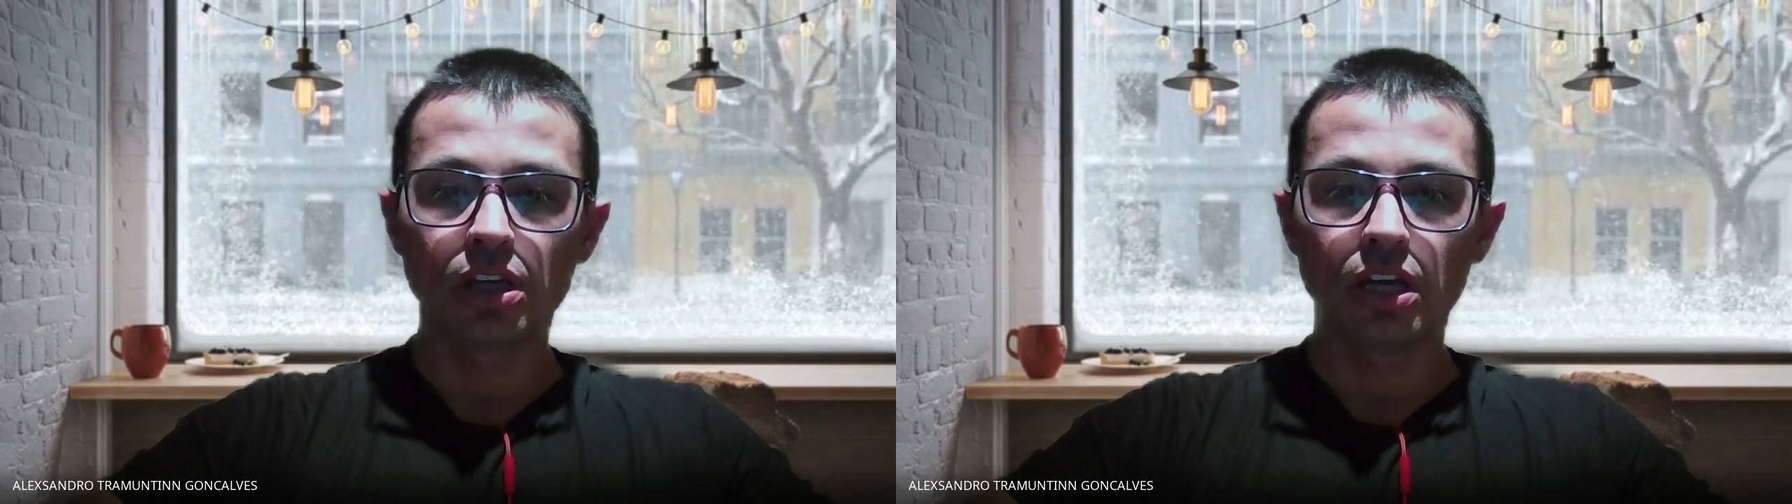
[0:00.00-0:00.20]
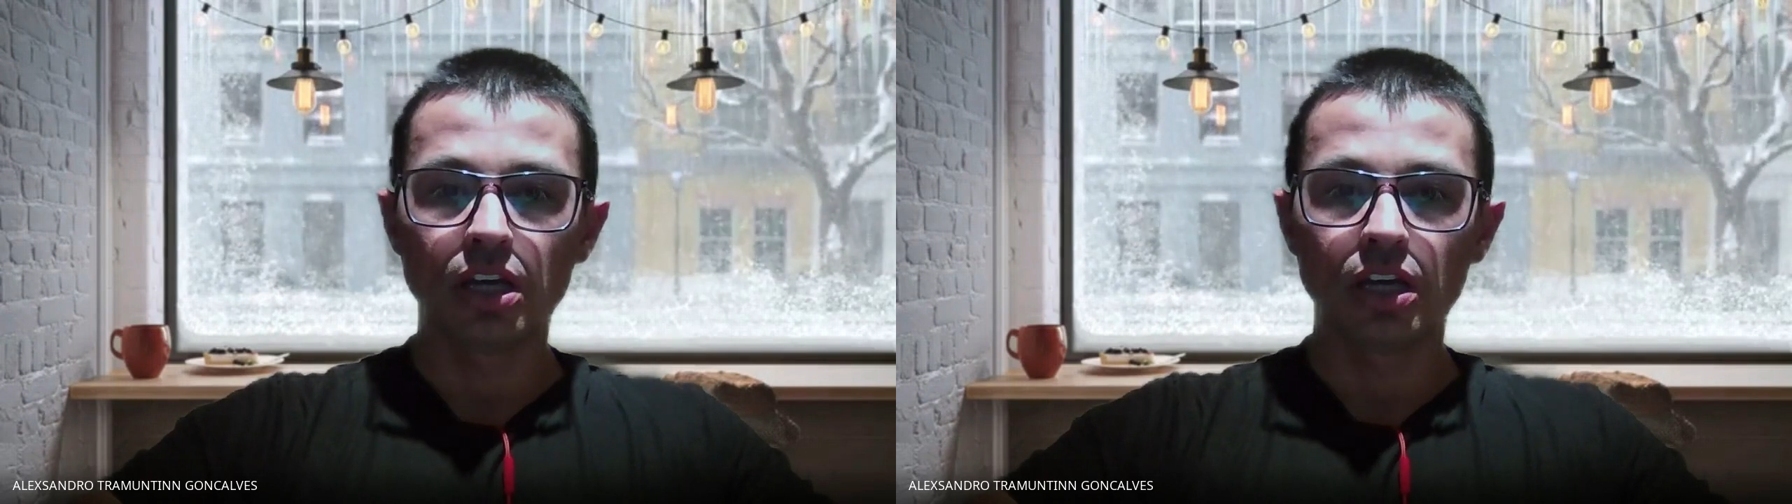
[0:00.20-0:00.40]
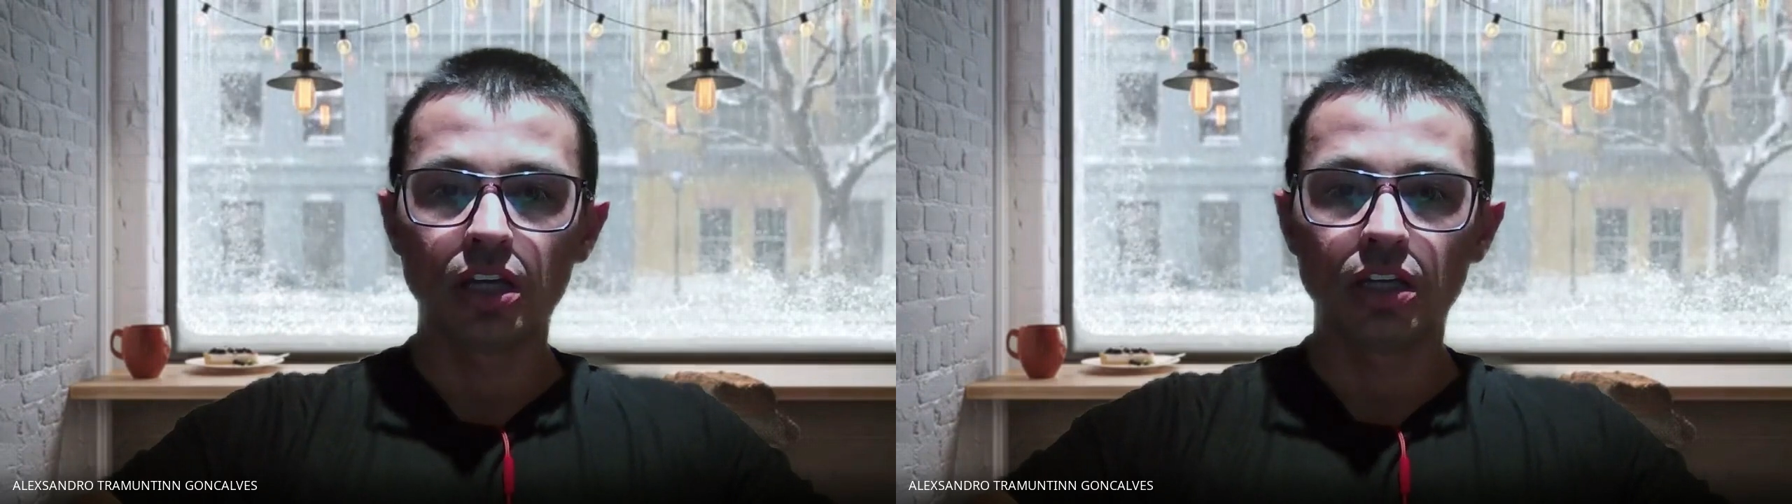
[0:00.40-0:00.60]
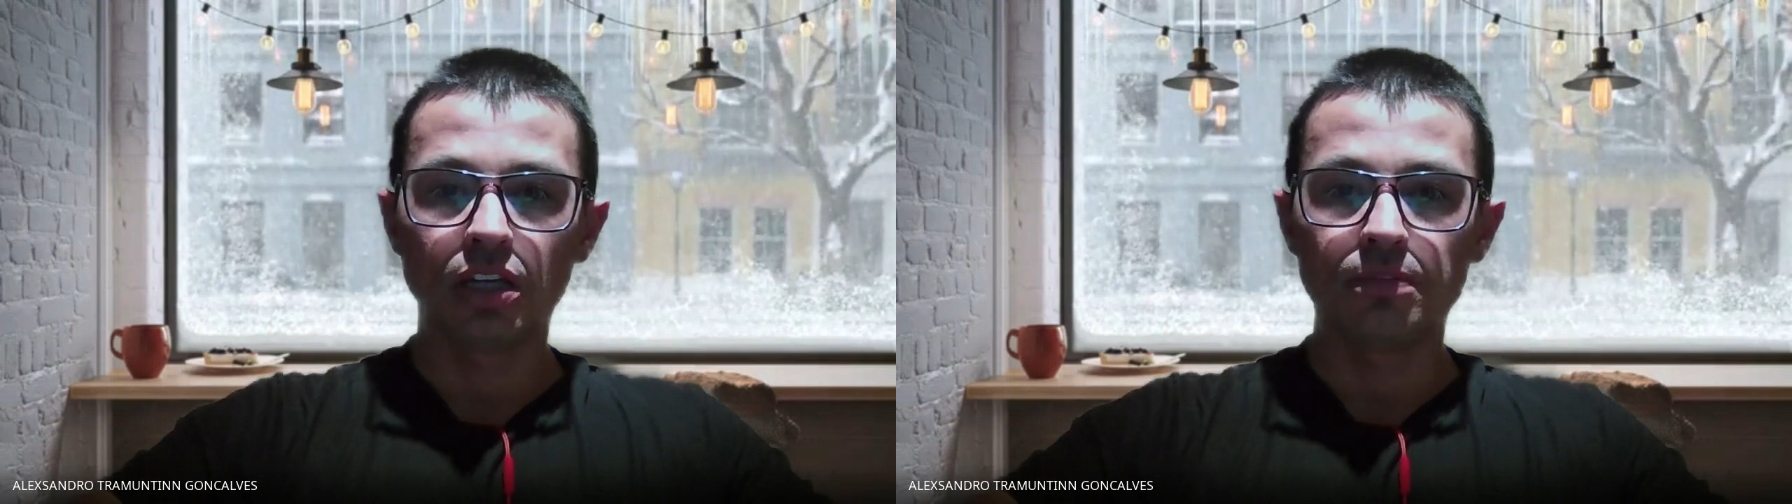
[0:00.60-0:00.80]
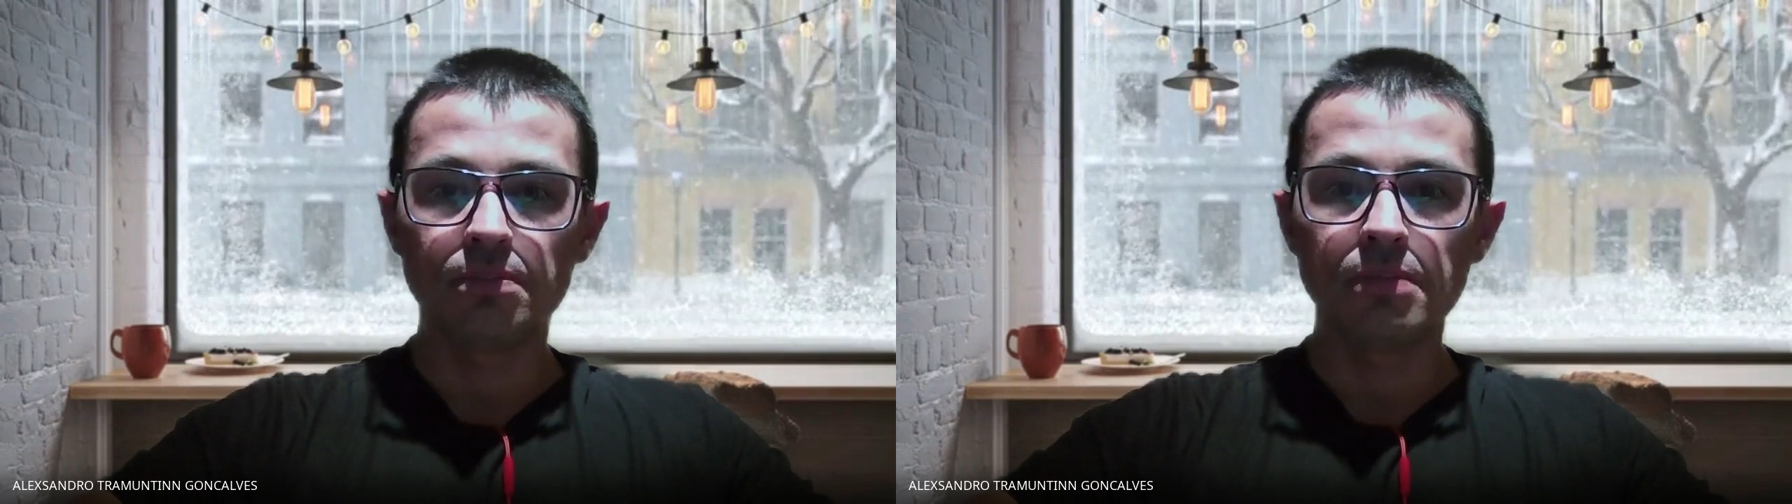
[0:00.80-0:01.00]
And
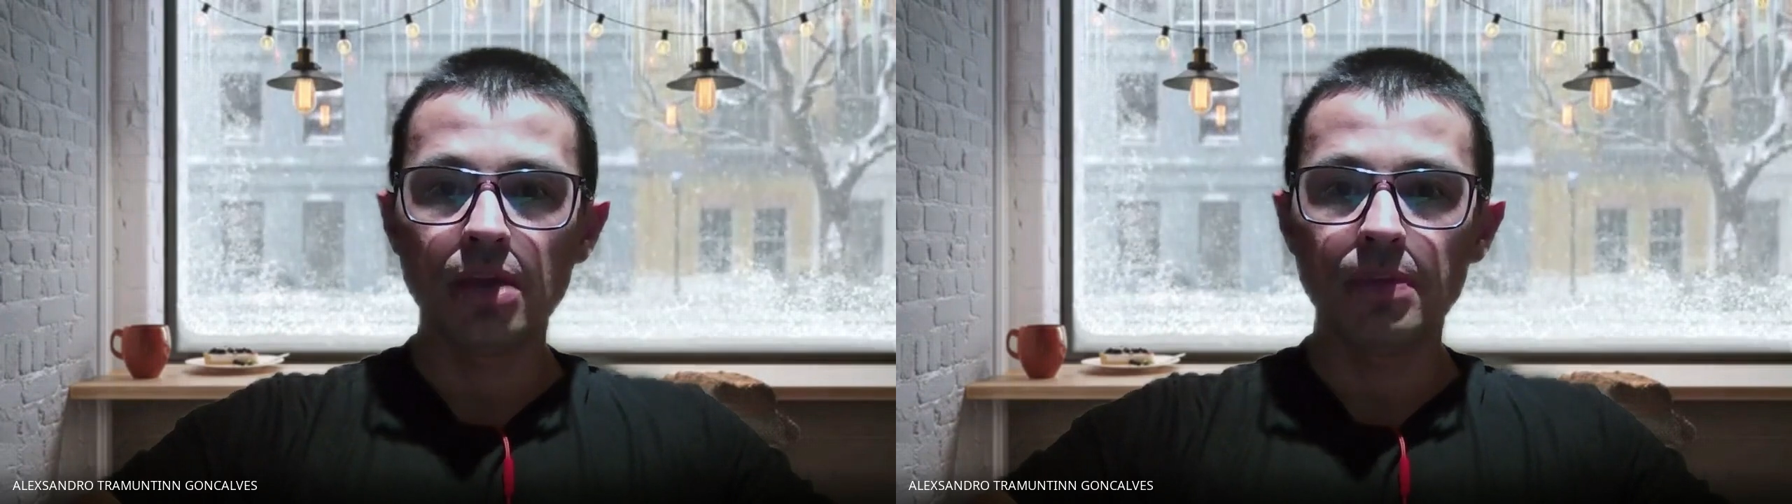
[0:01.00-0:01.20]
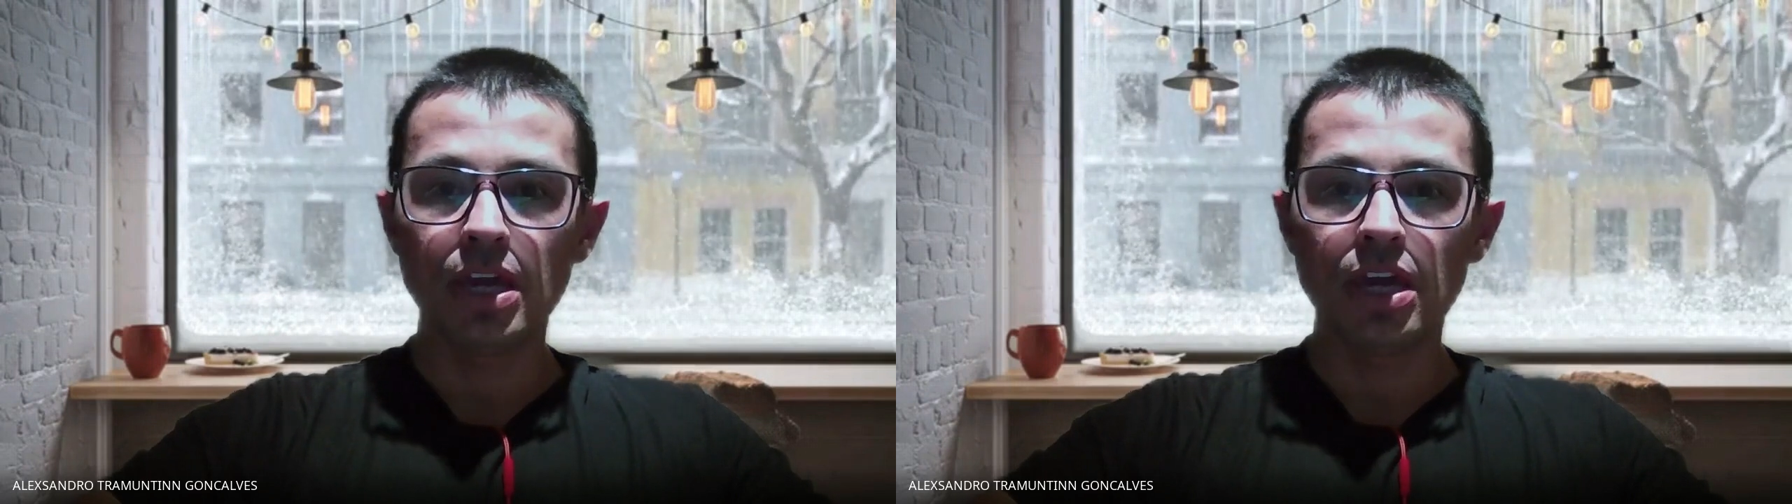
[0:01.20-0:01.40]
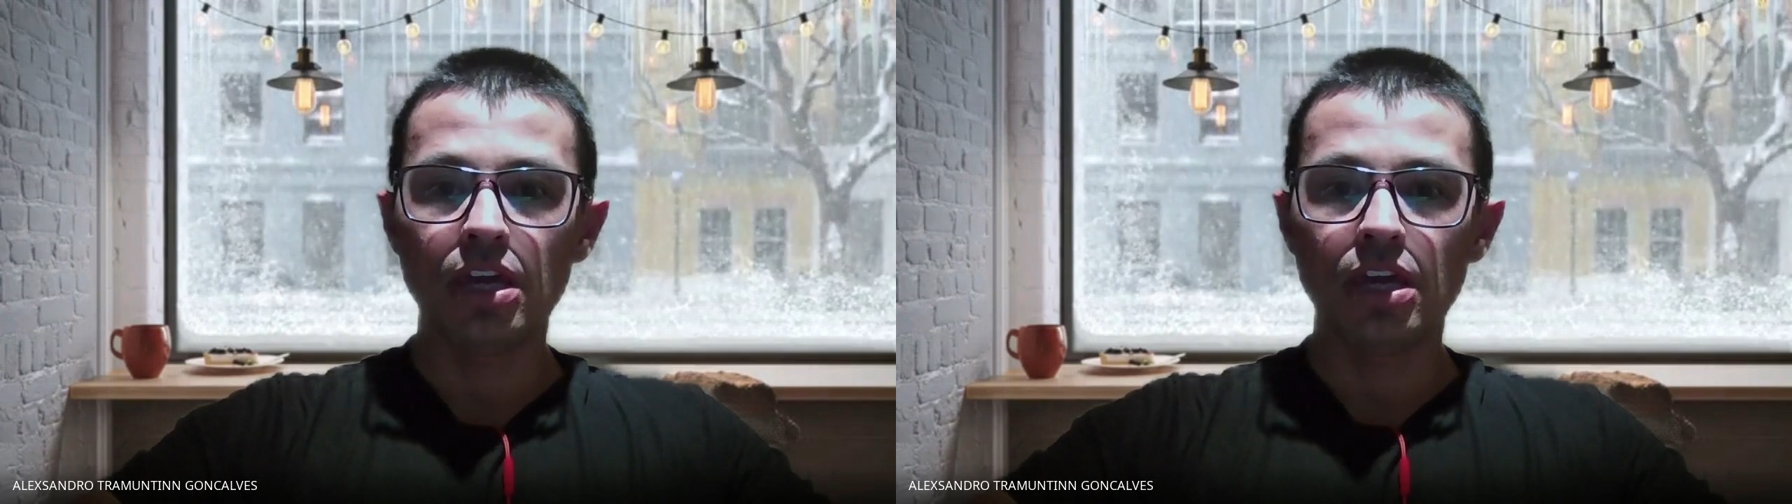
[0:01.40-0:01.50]
maybe